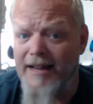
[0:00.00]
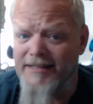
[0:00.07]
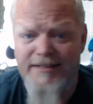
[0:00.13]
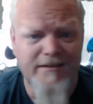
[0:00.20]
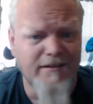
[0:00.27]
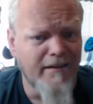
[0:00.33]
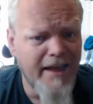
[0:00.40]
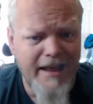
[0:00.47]
I
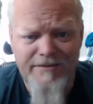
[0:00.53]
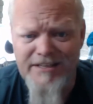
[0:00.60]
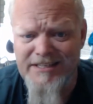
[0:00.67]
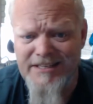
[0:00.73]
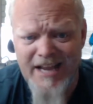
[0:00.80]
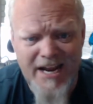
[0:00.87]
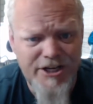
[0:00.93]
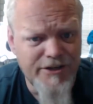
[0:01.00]
still have a
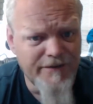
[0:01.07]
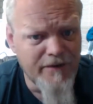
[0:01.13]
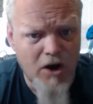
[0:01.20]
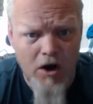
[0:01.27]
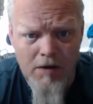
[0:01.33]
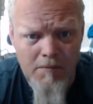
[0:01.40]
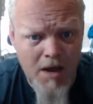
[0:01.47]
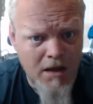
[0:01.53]
stash of
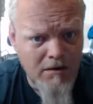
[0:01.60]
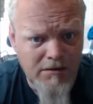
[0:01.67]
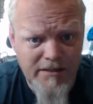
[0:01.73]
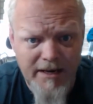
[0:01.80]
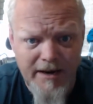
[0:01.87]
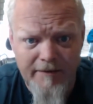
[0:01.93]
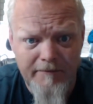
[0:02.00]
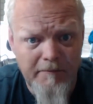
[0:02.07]
car
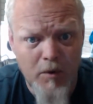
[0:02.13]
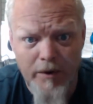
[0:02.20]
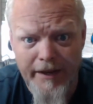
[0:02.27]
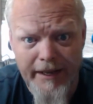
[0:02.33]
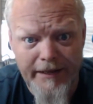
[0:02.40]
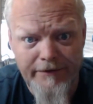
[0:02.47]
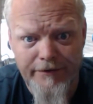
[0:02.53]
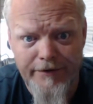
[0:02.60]
models that I'm going
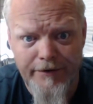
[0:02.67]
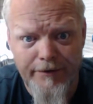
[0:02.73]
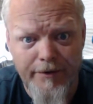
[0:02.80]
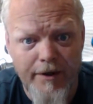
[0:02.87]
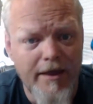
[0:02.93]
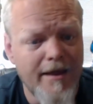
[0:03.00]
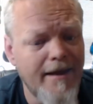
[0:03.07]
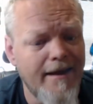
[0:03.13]
to get
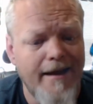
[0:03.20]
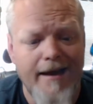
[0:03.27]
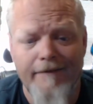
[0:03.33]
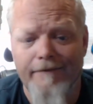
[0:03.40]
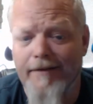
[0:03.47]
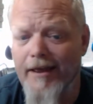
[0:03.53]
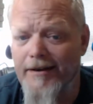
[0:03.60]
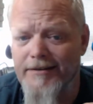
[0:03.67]
to.
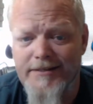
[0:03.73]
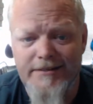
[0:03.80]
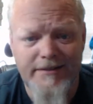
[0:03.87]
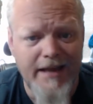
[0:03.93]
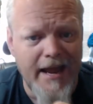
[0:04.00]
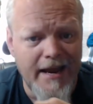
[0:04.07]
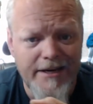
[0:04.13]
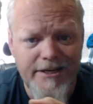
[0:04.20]
I've got a
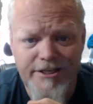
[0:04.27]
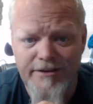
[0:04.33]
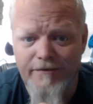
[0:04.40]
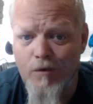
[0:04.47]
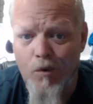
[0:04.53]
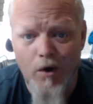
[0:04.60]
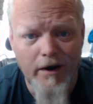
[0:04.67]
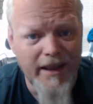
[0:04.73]
stash
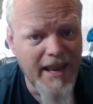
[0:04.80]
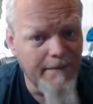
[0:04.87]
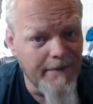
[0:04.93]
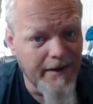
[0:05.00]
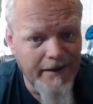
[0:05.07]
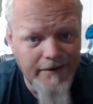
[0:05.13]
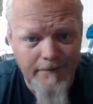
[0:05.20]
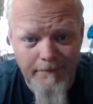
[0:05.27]
of
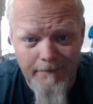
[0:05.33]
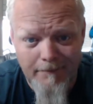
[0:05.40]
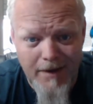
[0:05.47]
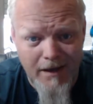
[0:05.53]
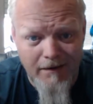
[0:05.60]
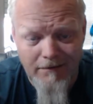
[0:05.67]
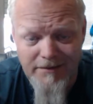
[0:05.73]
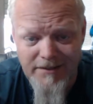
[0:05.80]
wargaming
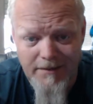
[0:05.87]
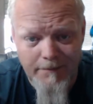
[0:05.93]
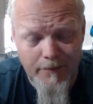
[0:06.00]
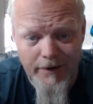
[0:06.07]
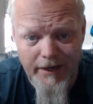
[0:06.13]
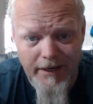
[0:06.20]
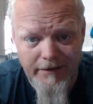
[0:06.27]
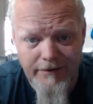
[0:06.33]
models I'm
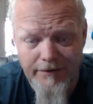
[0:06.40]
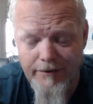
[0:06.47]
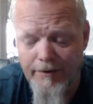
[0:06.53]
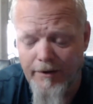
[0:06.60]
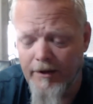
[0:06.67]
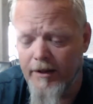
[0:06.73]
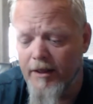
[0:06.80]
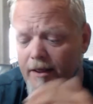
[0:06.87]
going to get
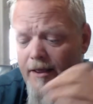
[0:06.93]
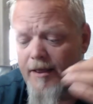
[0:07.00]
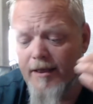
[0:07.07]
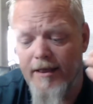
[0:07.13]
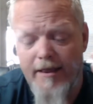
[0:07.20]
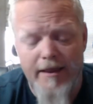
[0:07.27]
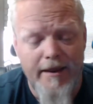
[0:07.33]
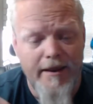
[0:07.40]
to.
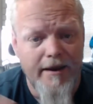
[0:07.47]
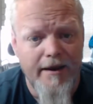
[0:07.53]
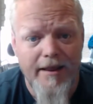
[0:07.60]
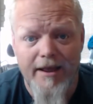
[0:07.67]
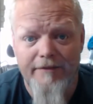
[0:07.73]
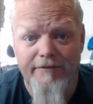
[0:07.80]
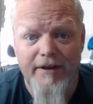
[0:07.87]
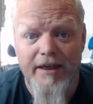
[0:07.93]
And
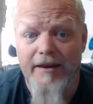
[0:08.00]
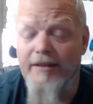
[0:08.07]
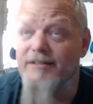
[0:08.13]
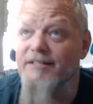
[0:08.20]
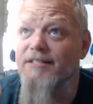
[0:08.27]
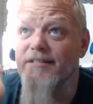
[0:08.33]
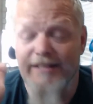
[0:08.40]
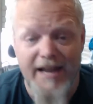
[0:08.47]
I've got
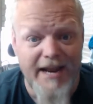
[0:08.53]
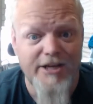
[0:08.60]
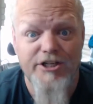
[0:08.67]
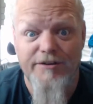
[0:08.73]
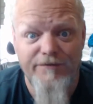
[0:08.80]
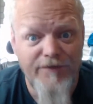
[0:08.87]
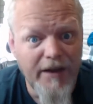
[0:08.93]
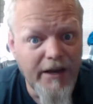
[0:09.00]
a
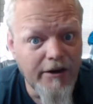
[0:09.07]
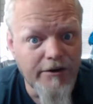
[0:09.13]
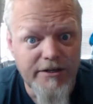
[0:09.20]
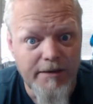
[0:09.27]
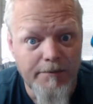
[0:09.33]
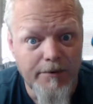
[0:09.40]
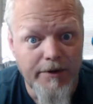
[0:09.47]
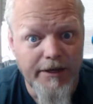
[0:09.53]
stash of
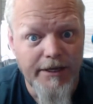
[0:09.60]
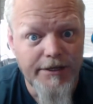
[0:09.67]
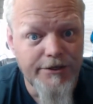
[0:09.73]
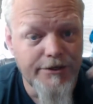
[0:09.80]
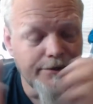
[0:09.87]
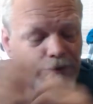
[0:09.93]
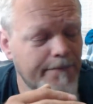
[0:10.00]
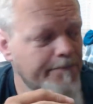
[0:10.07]
figures I'm going to get
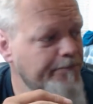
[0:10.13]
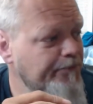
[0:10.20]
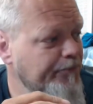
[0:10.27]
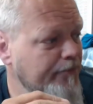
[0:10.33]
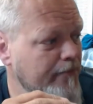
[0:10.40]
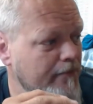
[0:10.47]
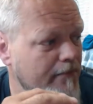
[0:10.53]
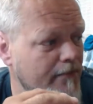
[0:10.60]
to.
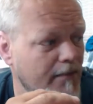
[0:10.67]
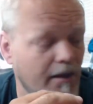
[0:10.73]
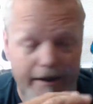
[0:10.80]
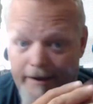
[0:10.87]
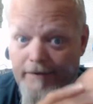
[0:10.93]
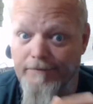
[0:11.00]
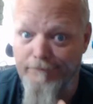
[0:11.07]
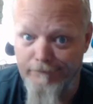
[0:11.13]

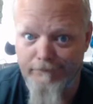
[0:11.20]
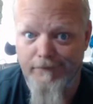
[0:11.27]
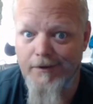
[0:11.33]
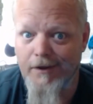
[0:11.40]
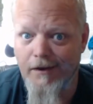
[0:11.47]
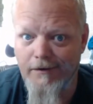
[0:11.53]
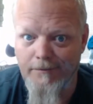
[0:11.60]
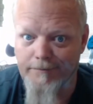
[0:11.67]
And
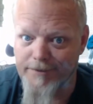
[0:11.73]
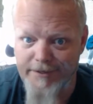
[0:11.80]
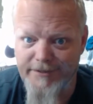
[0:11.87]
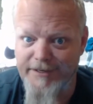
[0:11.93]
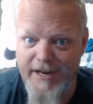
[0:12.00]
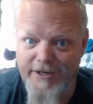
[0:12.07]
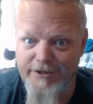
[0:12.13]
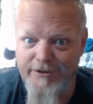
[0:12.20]
Gundams, a
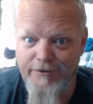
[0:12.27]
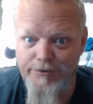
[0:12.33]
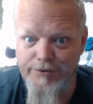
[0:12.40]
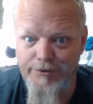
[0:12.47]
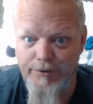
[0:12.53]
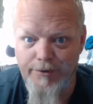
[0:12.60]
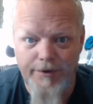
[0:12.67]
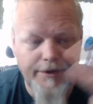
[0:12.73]
stash of
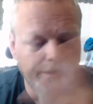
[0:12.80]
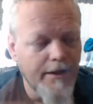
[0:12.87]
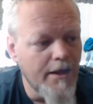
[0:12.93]
those too.